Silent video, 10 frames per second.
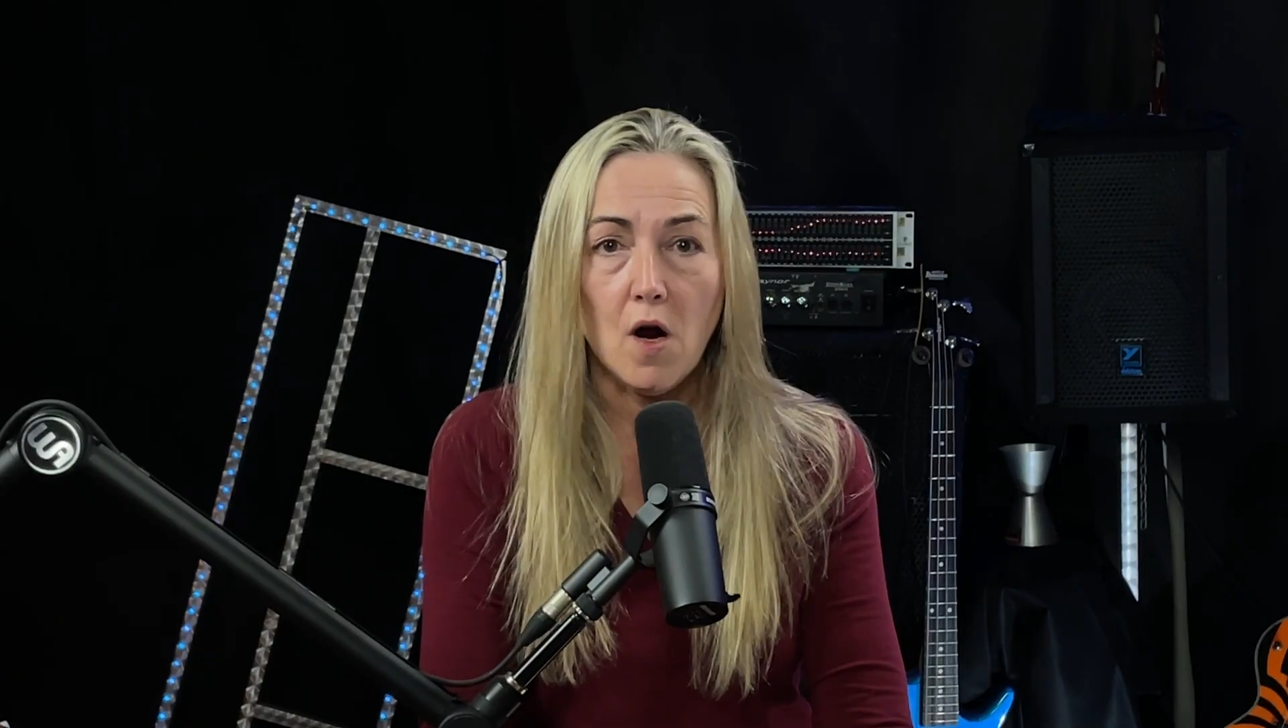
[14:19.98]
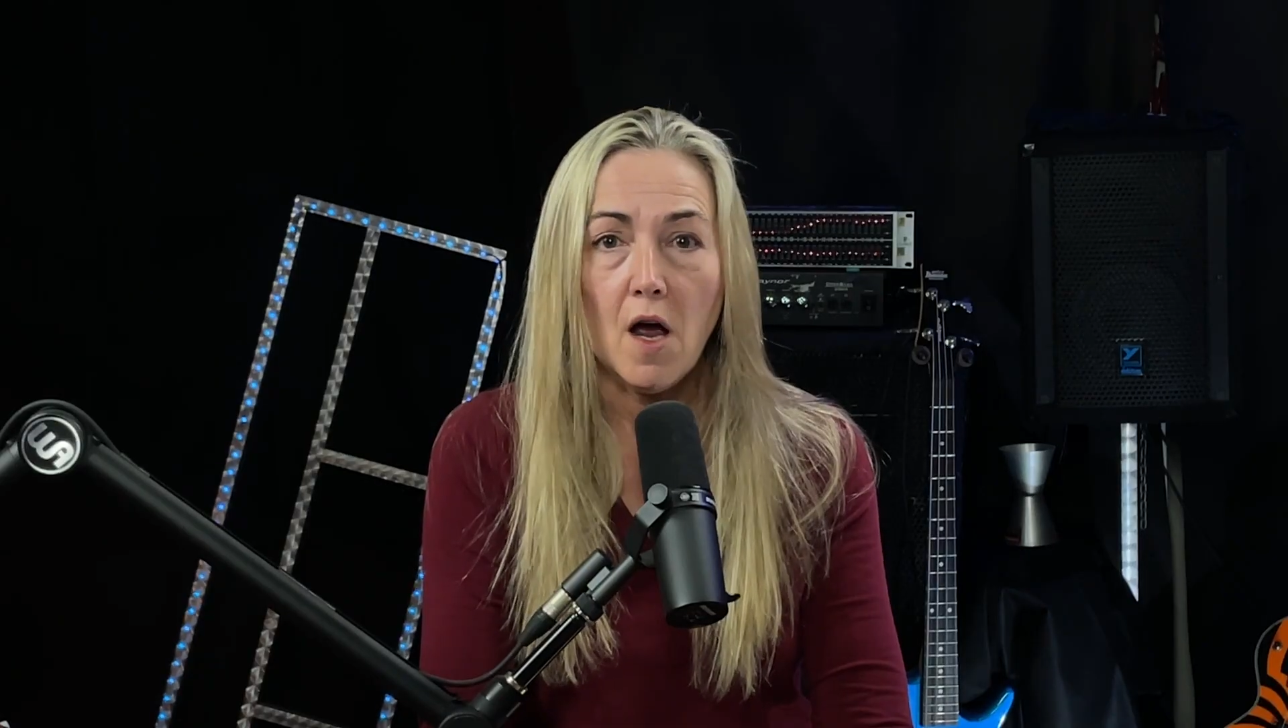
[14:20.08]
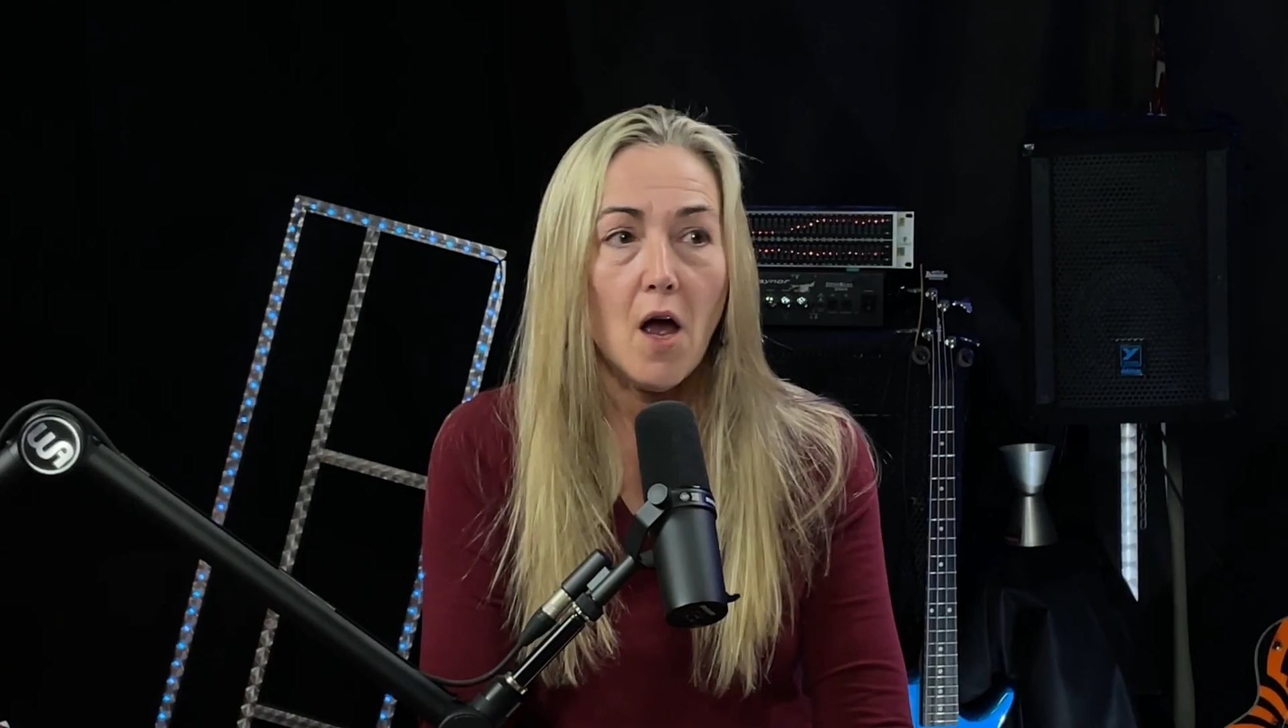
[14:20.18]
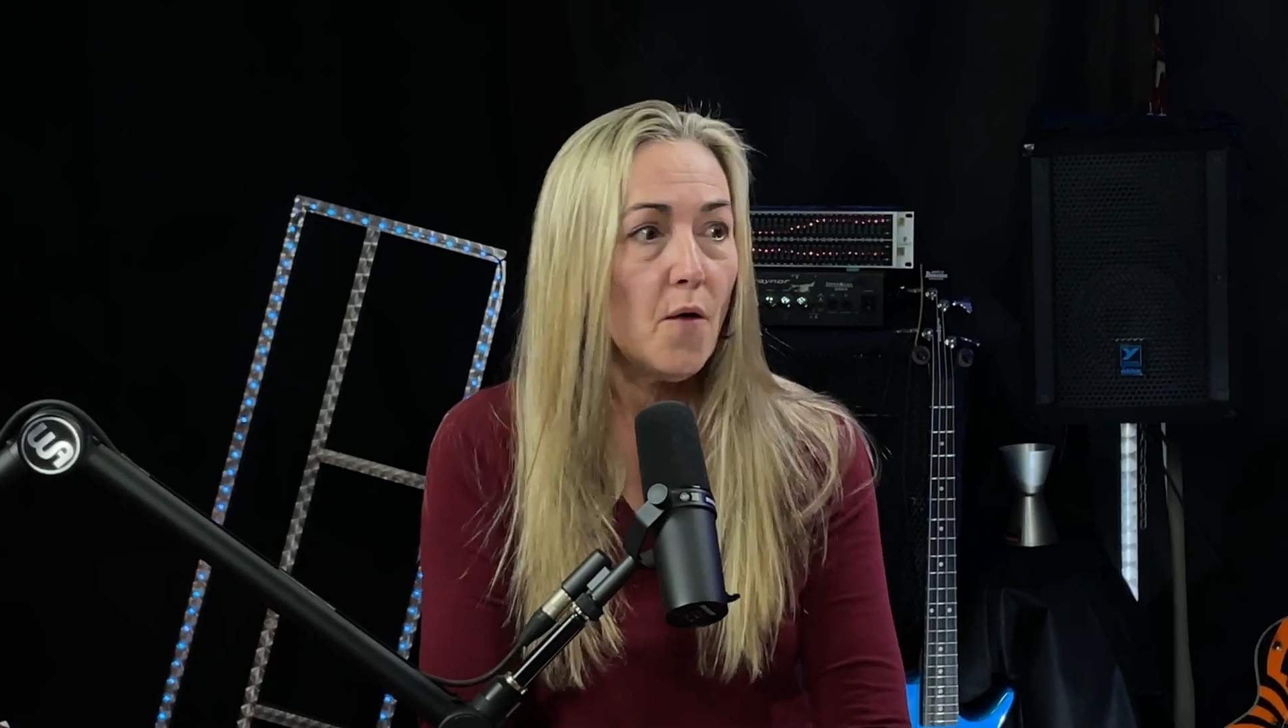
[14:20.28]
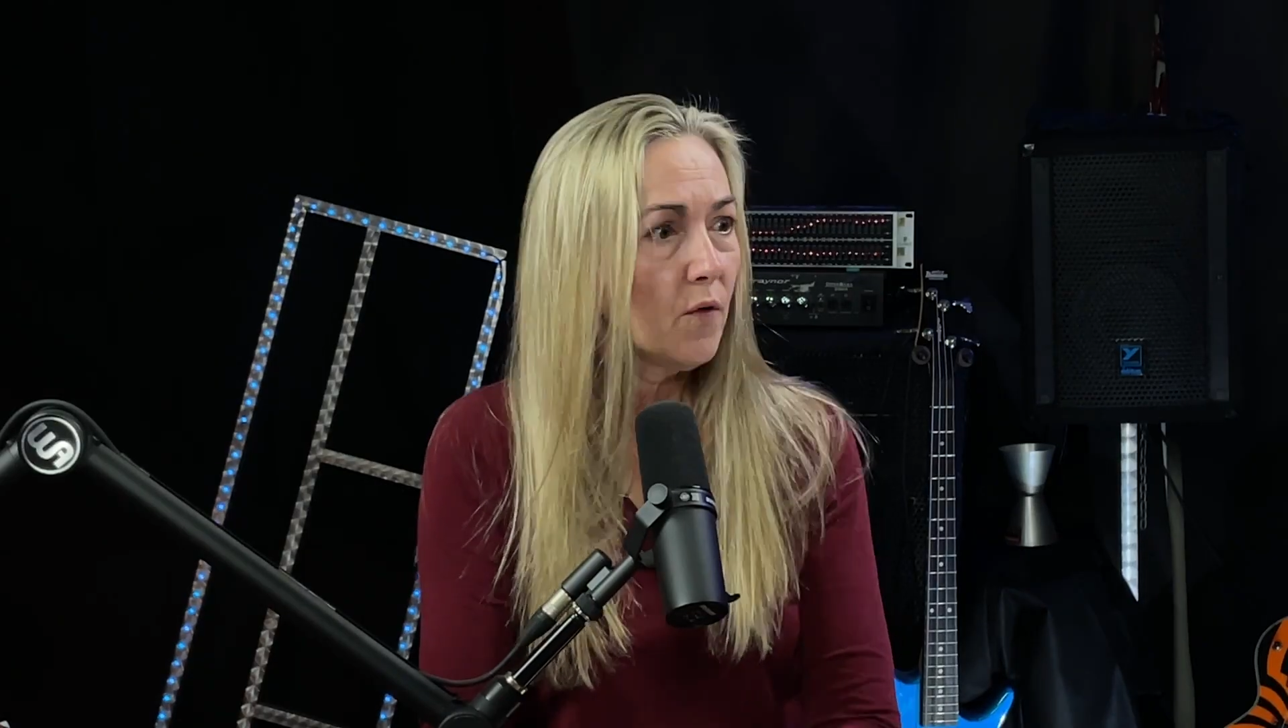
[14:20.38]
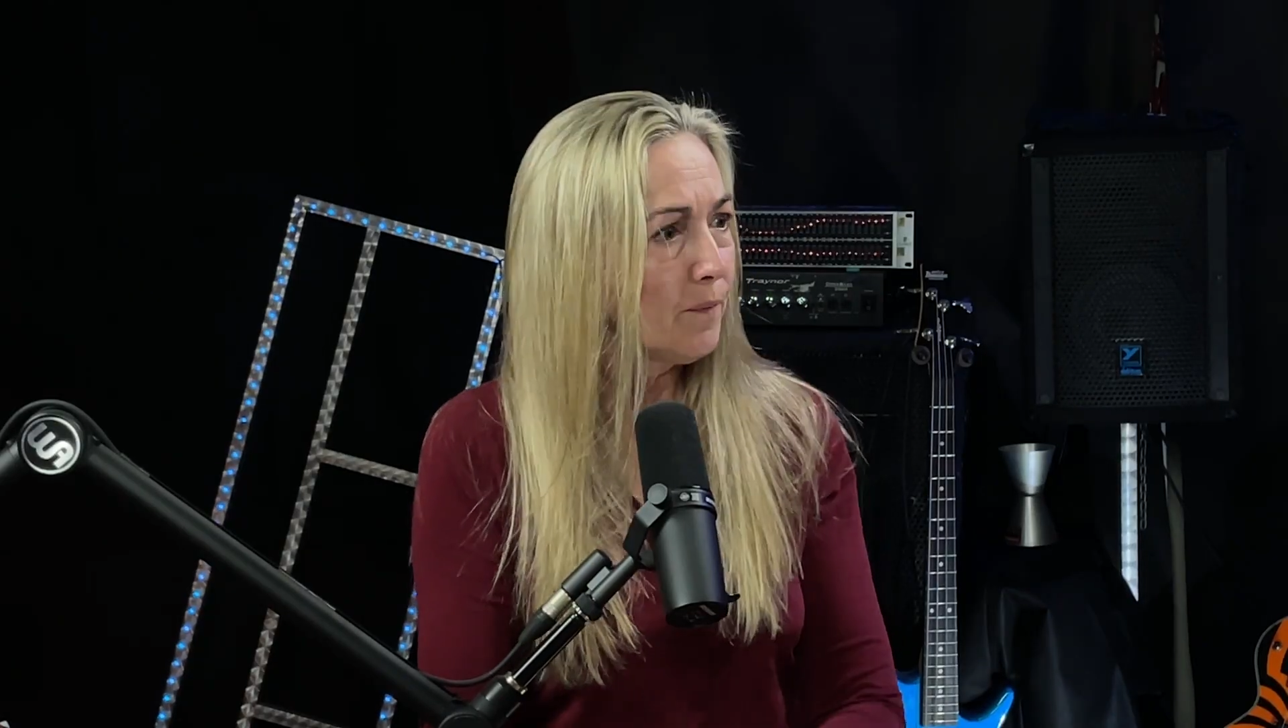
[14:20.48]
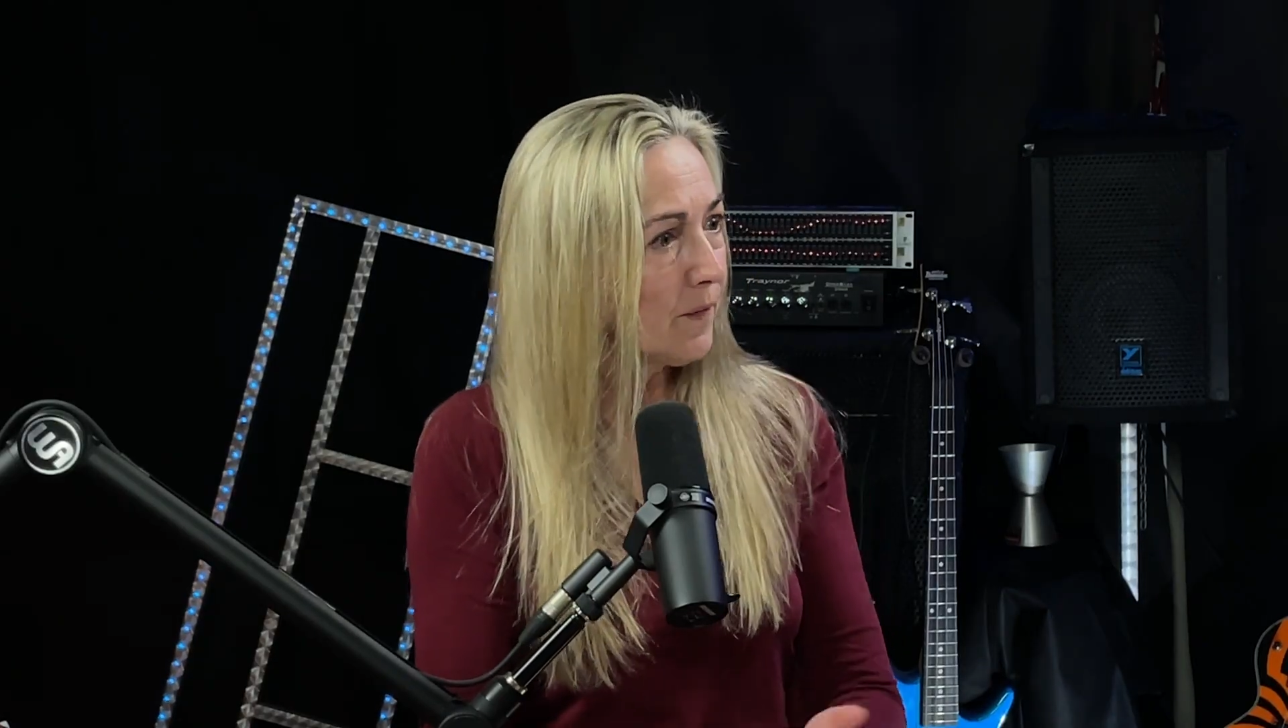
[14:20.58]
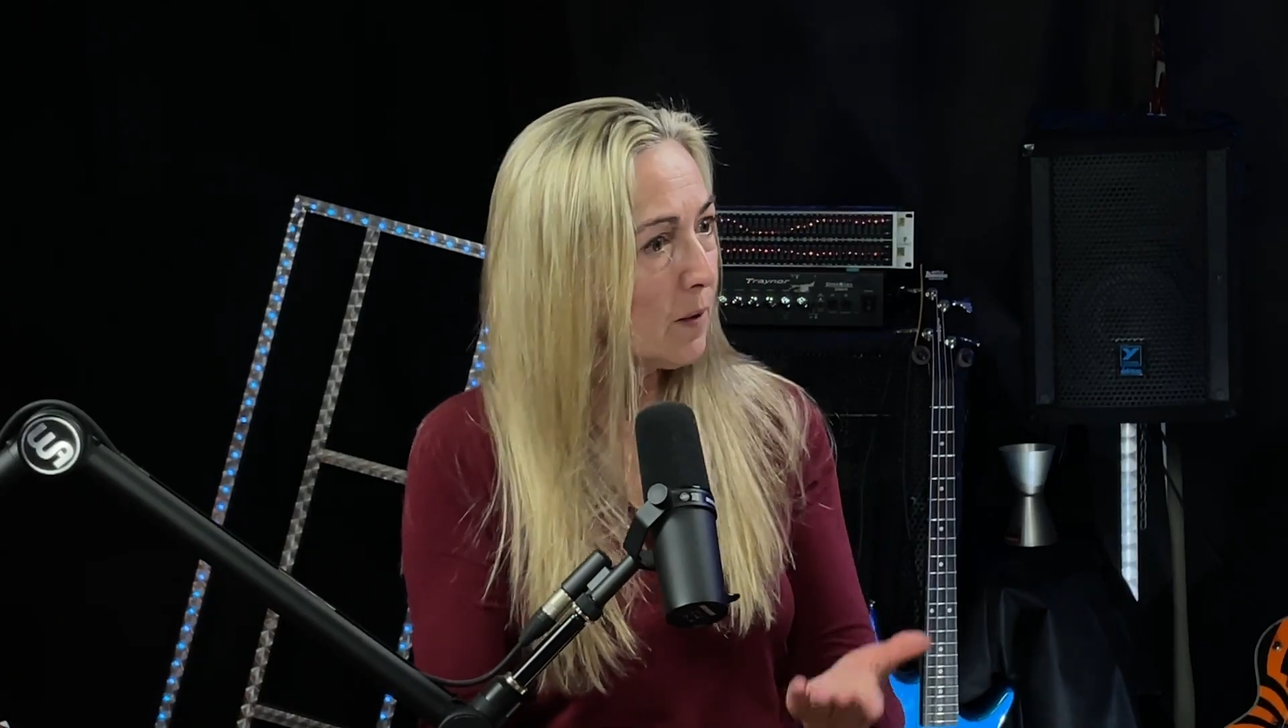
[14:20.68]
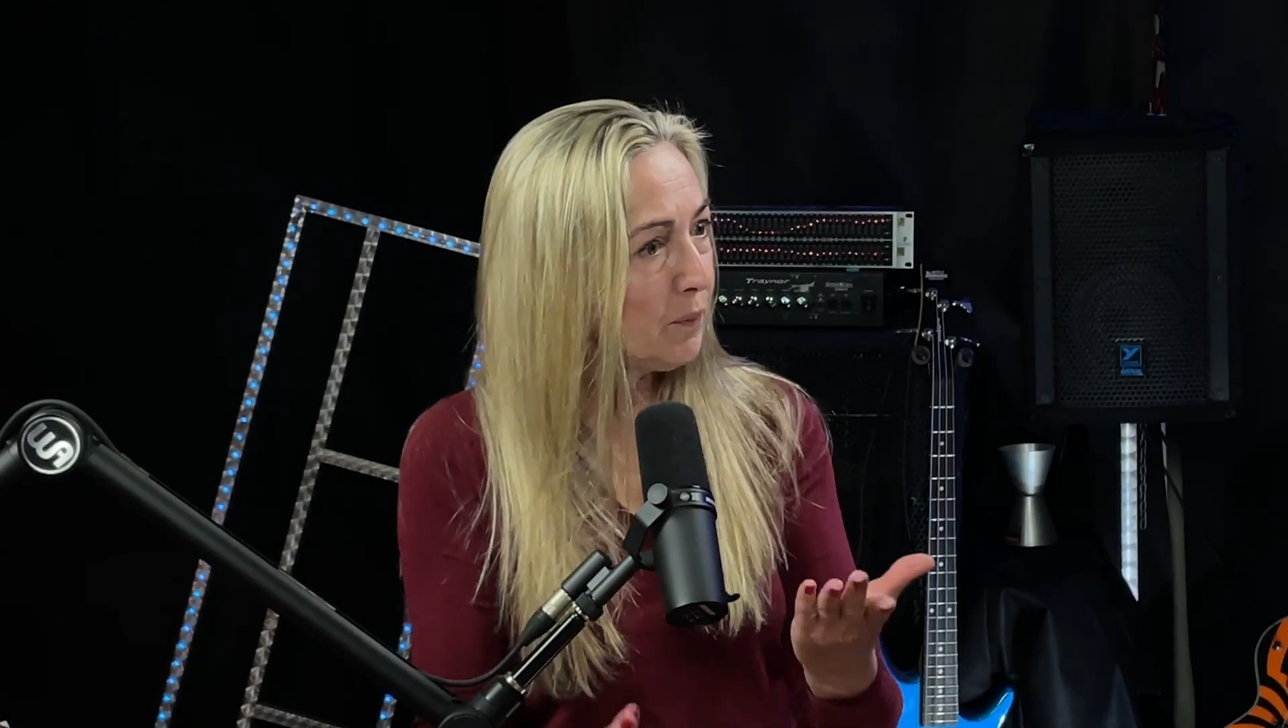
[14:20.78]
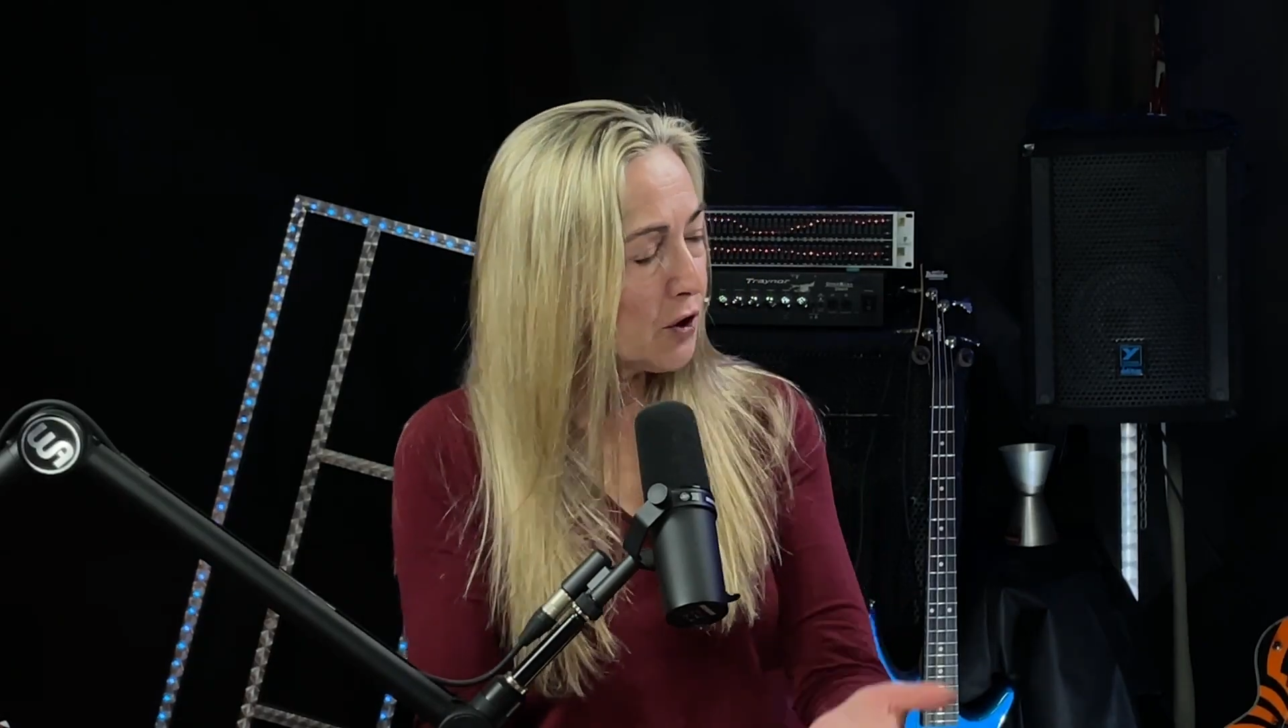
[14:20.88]
No.
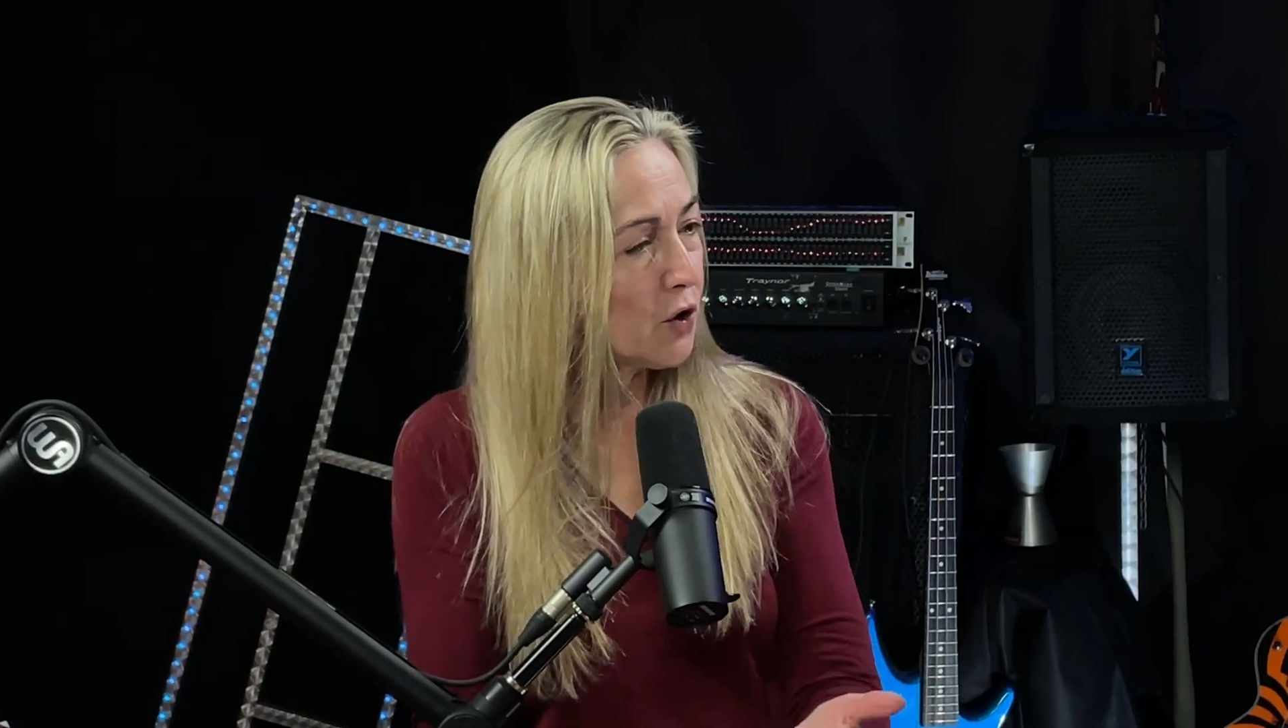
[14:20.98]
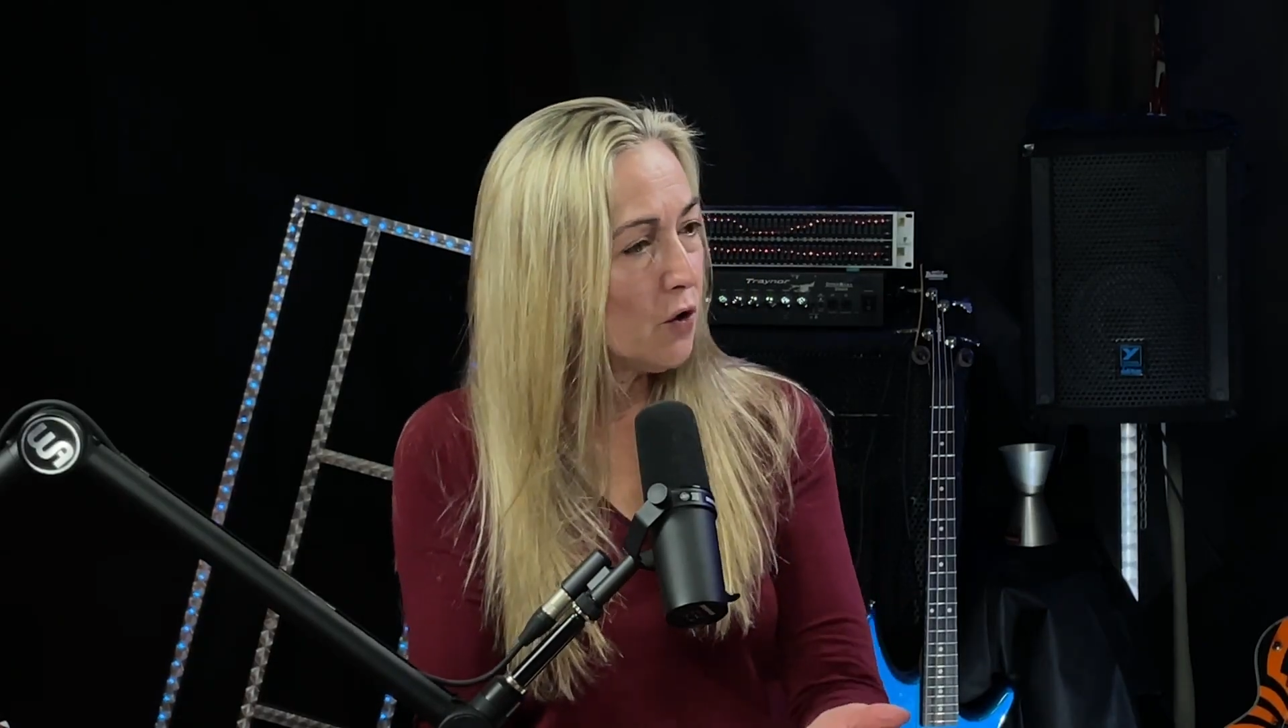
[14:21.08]
But